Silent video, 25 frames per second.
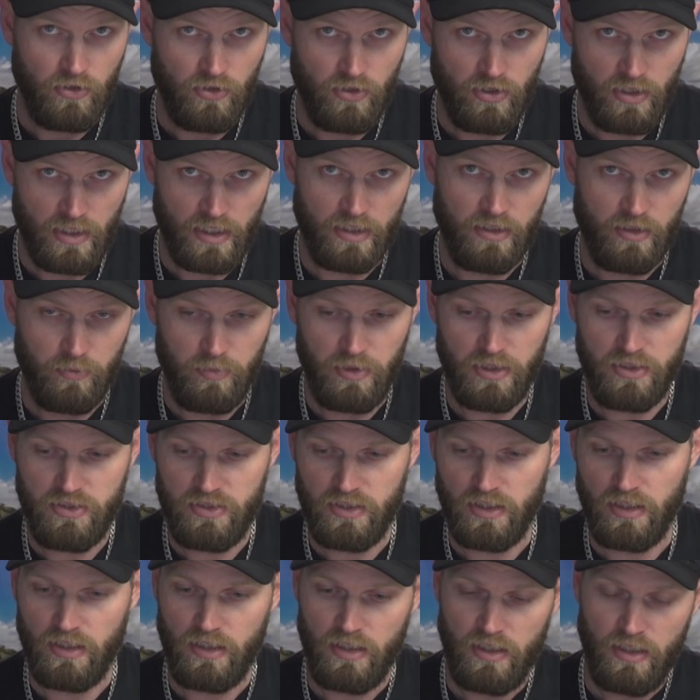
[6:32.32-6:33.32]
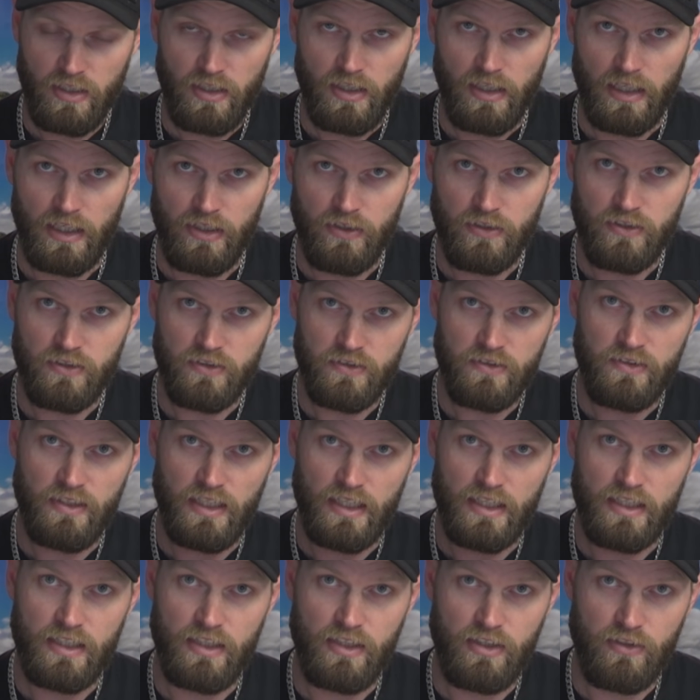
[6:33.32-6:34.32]
You get the picture, and you can
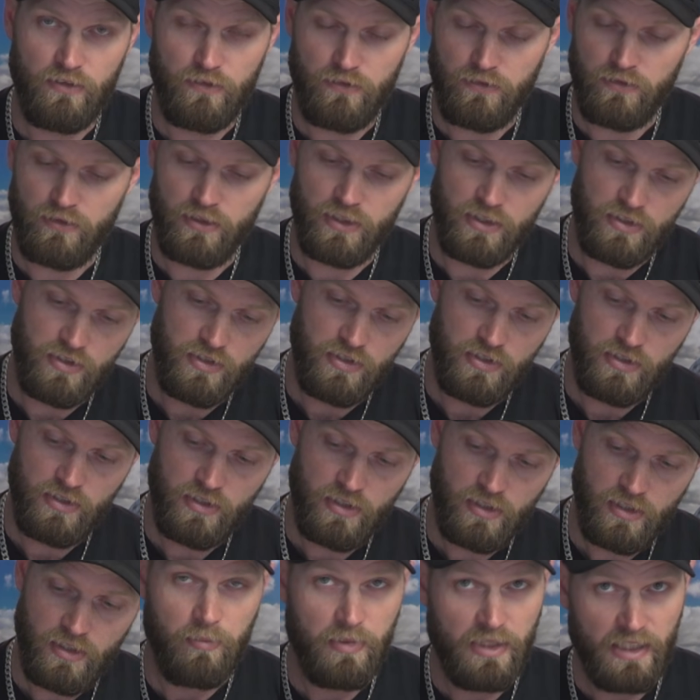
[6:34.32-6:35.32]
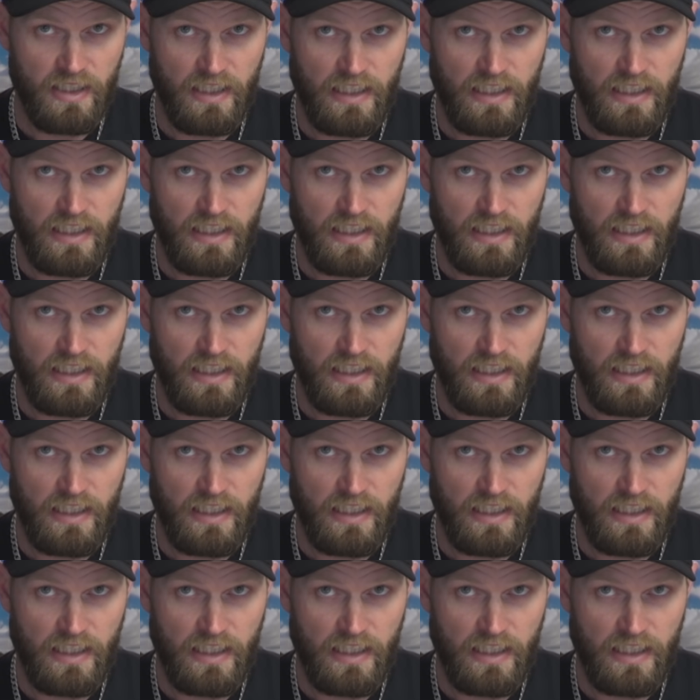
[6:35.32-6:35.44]
stack it in your fridge a bit